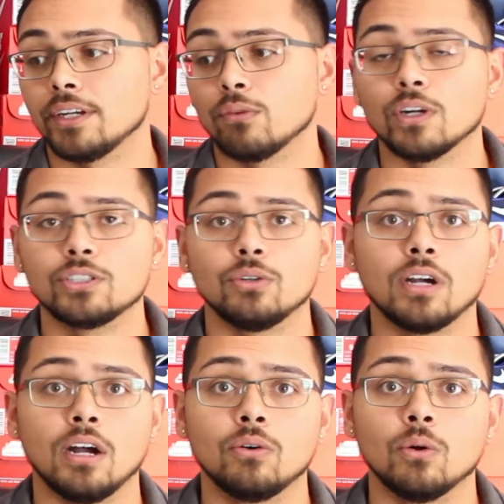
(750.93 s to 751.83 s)
original
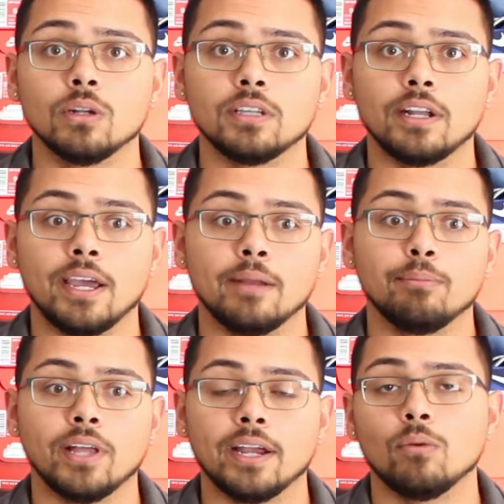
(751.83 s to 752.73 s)
Concords that had
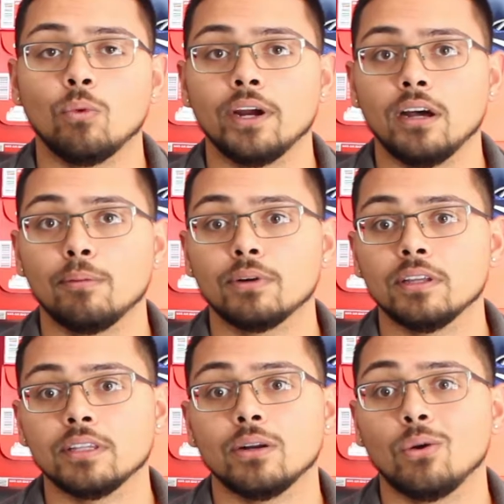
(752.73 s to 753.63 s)
black and white upper and then